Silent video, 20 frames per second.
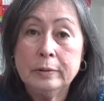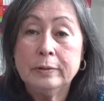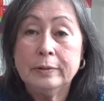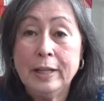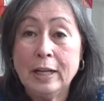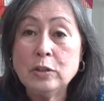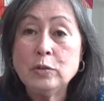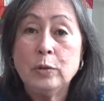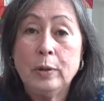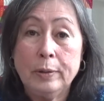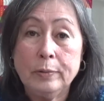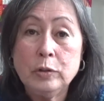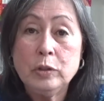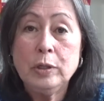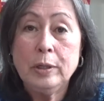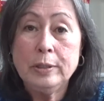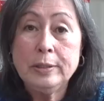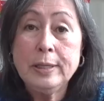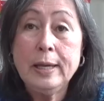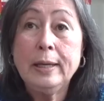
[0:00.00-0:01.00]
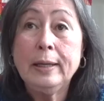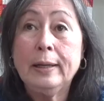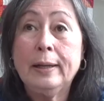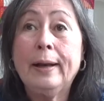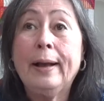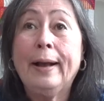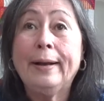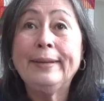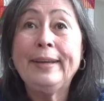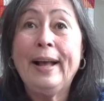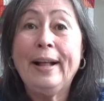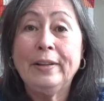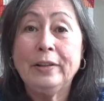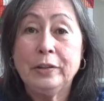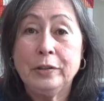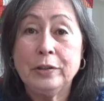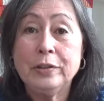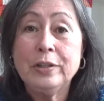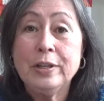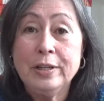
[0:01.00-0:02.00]
That's what I was trying to say. A
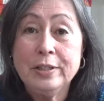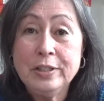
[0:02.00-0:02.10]
calendar,